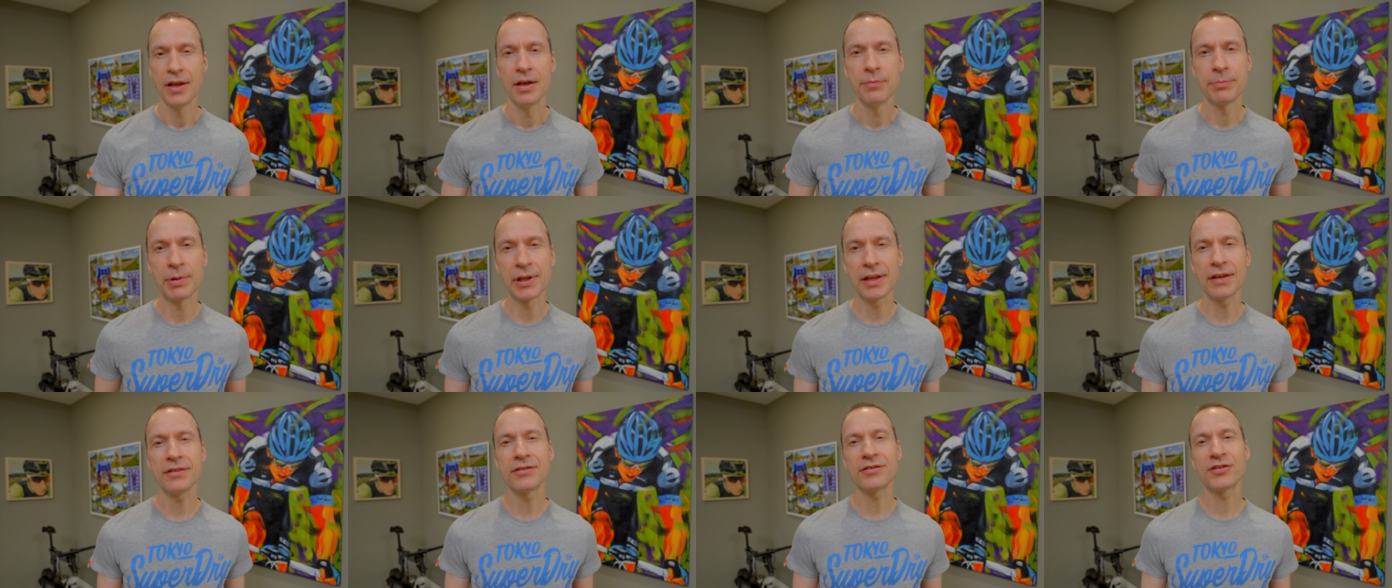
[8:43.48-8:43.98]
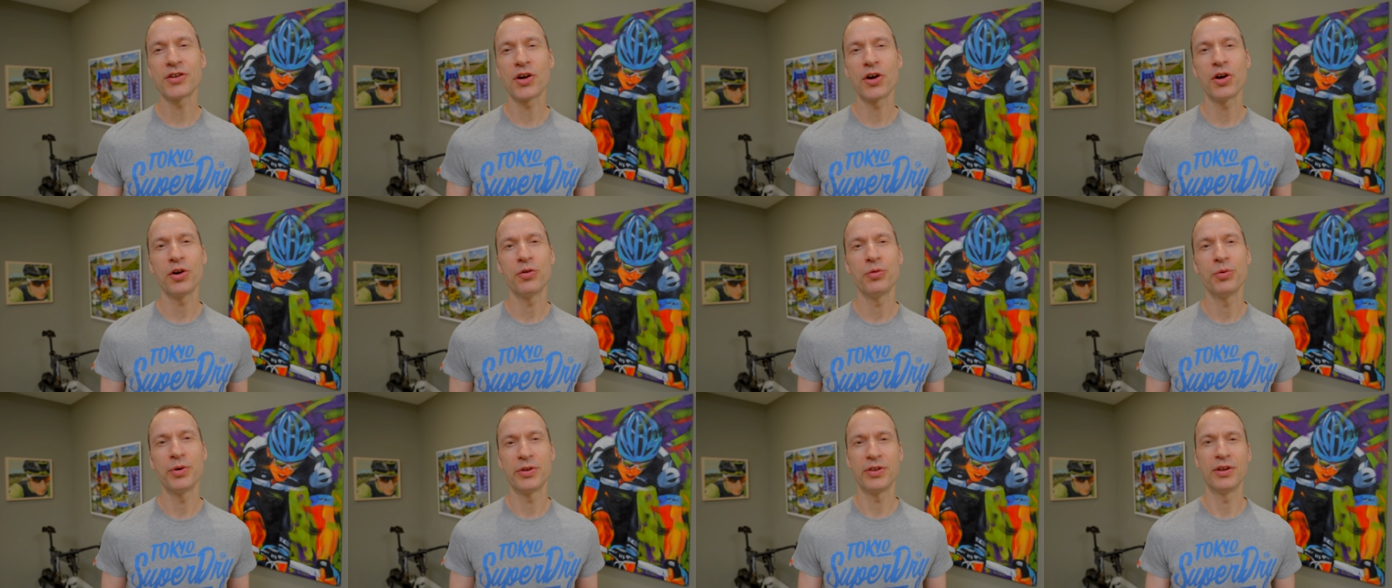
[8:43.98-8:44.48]
But let's
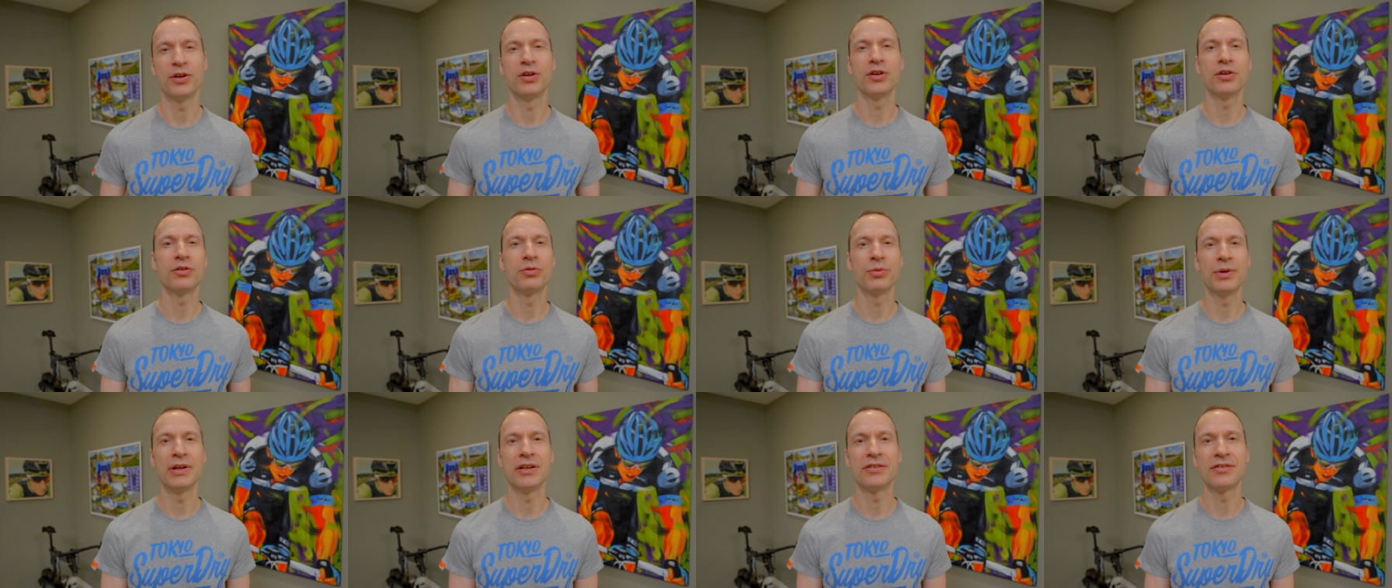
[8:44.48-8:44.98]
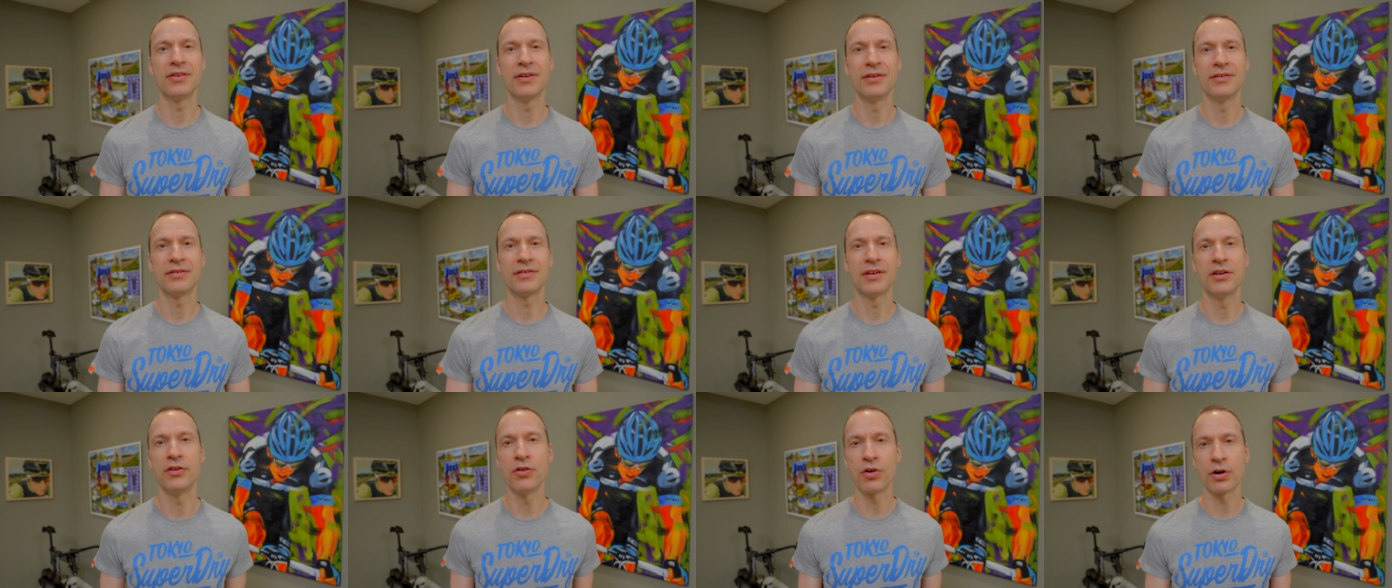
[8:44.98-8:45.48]
start with the good
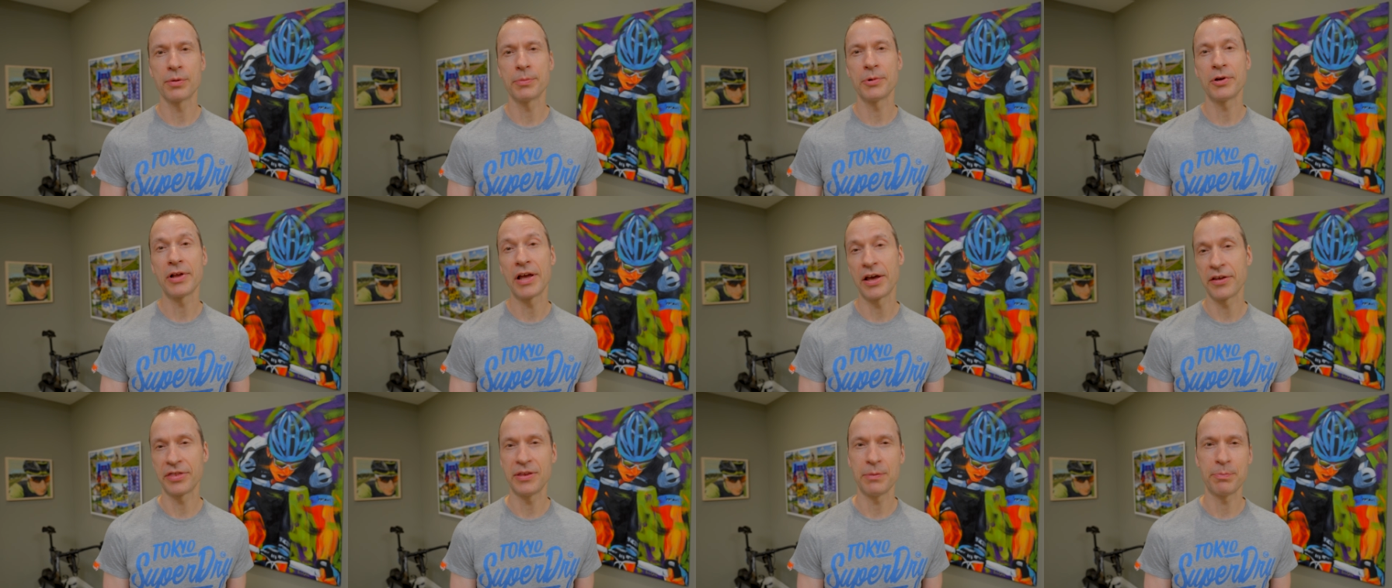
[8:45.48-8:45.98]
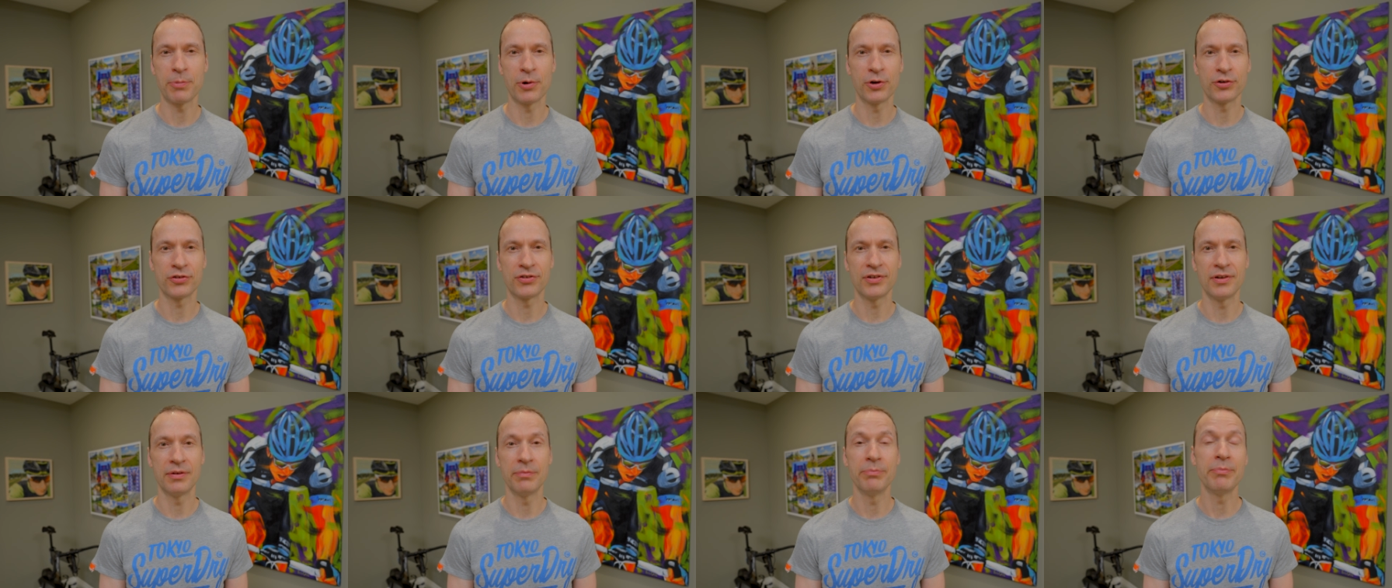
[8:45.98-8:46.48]
reasons a normal healthy
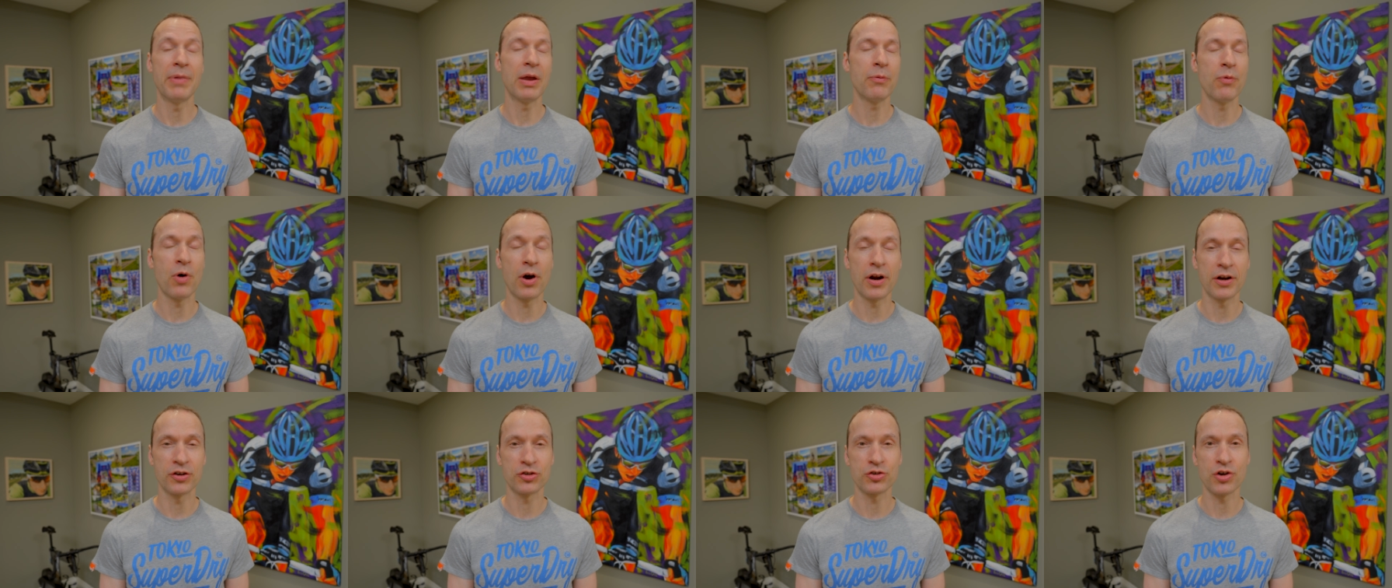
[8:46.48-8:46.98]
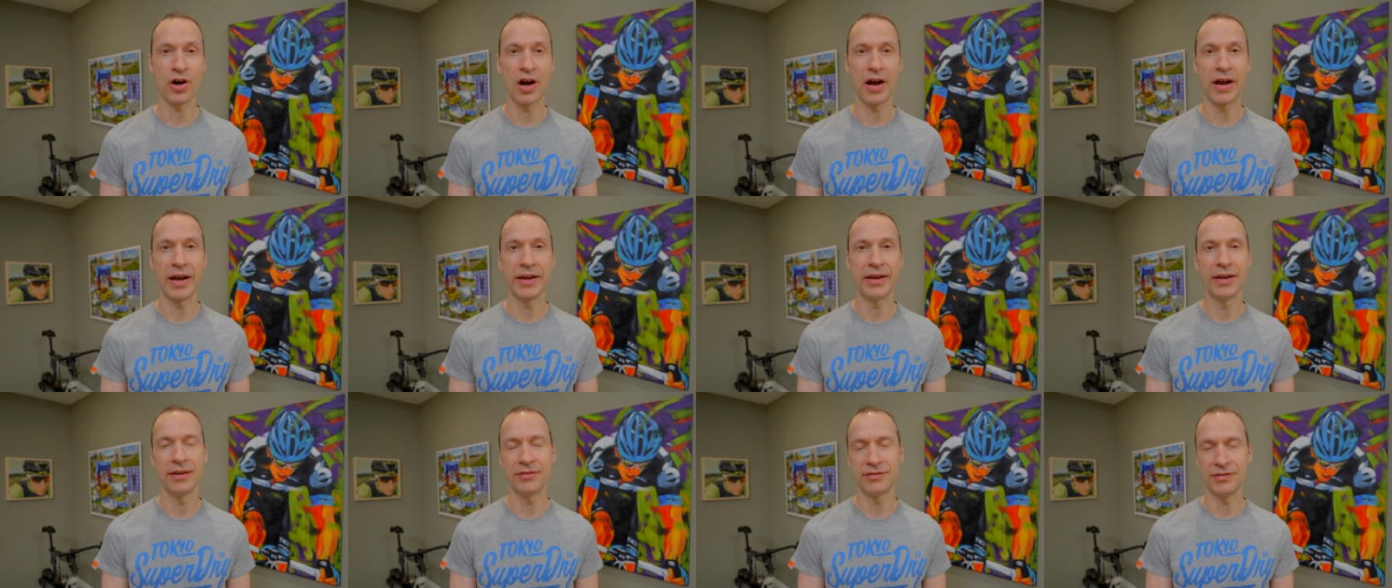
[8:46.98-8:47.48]
person may want to
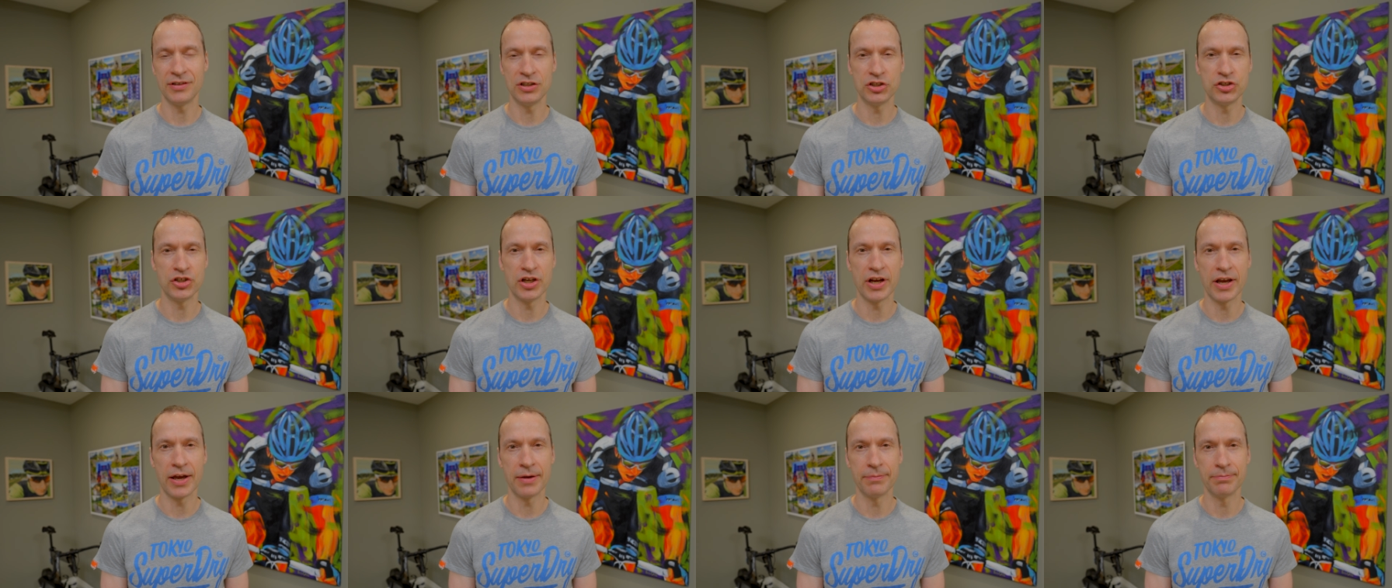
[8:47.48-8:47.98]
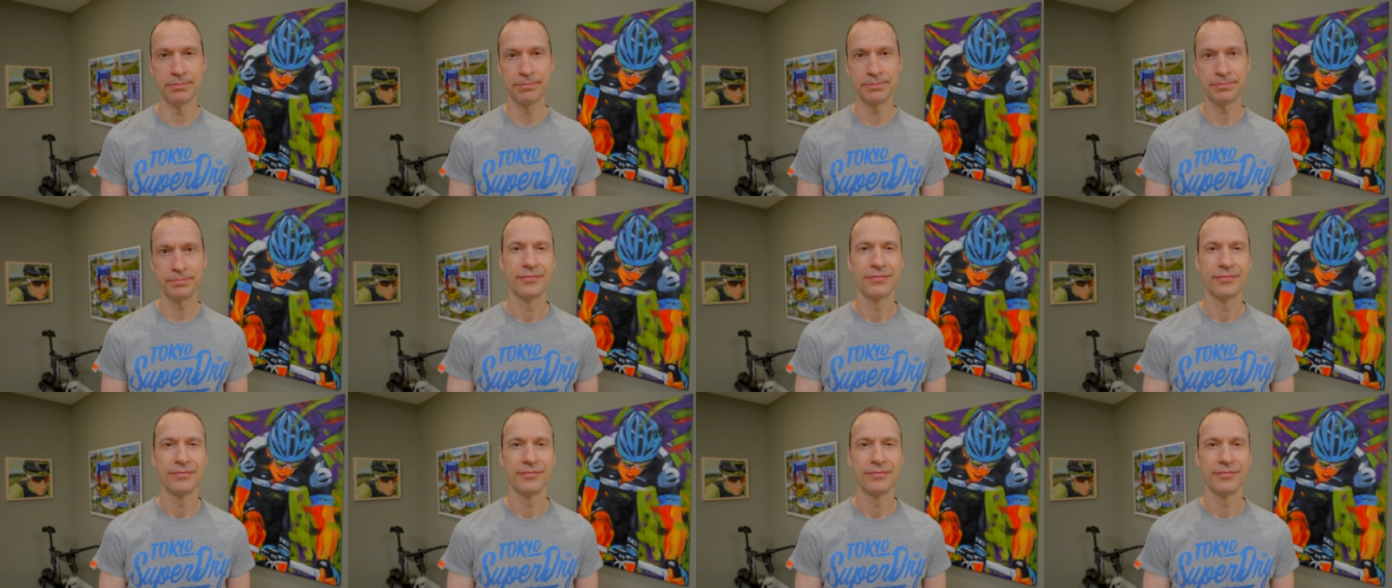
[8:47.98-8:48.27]
try a CGM.